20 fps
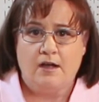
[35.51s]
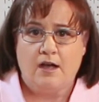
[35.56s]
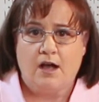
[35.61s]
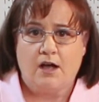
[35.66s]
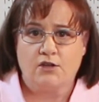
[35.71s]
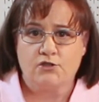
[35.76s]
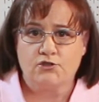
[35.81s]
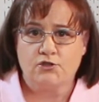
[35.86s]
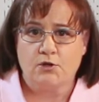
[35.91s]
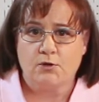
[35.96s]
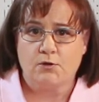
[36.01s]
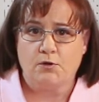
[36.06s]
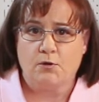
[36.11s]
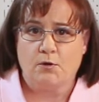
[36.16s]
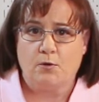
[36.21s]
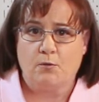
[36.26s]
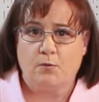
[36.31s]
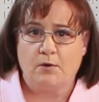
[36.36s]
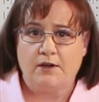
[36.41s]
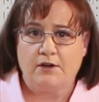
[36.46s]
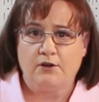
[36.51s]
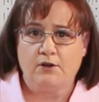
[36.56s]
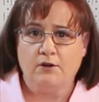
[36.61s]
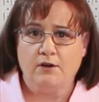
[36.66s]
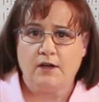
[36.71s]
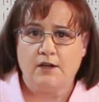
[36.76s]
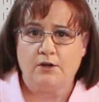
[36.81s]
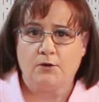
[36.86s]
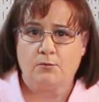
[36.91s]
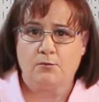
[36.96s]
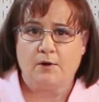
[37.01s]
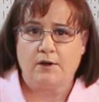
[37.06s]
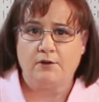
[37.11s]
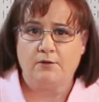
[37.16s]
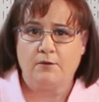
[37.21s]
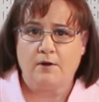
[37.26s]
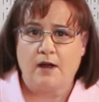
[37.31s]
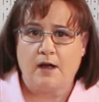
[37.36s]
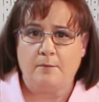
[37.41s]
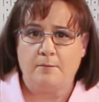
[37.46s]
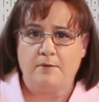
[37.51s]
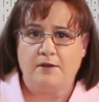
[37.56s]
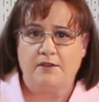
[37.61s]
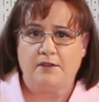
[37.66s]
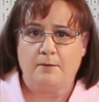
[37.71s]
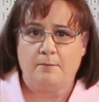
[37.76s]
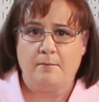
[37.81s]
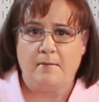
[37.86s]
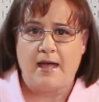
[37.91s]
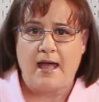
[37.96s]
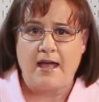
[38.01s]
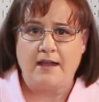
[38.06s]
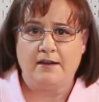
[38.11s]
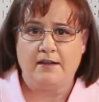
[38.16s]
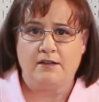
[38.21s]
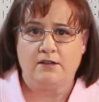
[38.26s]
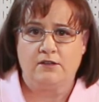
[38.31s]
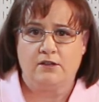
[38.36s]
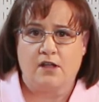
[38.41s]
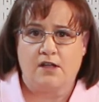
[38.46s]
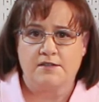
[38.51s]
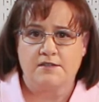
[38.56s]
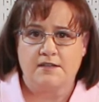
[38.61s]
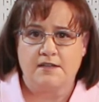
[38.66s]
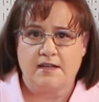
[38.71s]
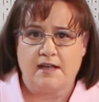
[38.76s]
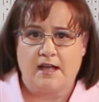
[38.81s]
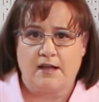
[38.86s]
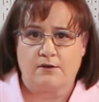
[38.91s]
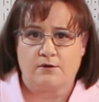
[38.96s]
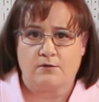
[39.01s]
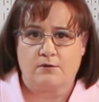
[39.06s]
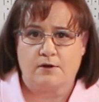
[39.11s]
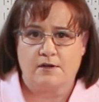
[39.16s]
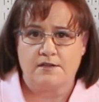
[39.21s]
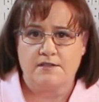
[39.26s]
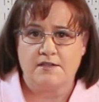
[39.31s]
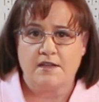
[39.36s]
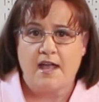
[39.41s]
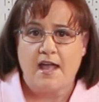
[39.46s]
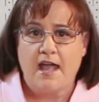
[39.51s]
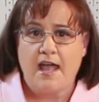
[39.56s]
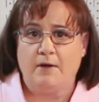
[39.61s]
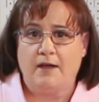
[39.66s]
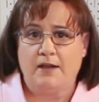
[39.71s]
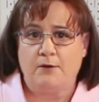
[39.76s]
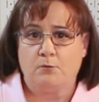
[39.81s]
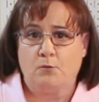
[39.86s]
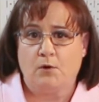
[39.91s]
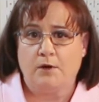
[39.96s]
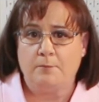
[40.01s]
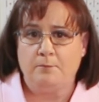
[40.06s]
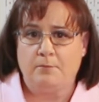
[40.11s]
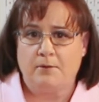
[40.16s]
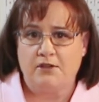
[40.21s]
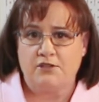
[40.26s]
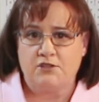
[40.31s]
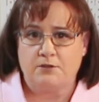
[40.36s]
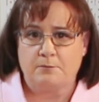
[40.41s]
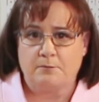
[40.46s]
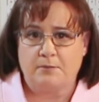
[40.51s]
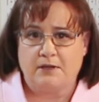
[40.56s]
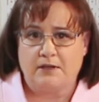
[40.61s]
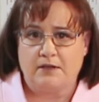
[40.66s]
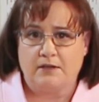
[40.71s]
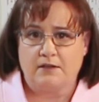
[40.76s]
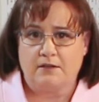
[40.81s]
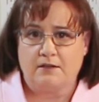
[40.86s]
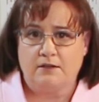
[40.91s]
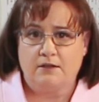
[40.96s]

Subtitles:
I'll show you a winner and a runner-up in the matte and glossy categories and one budget pick.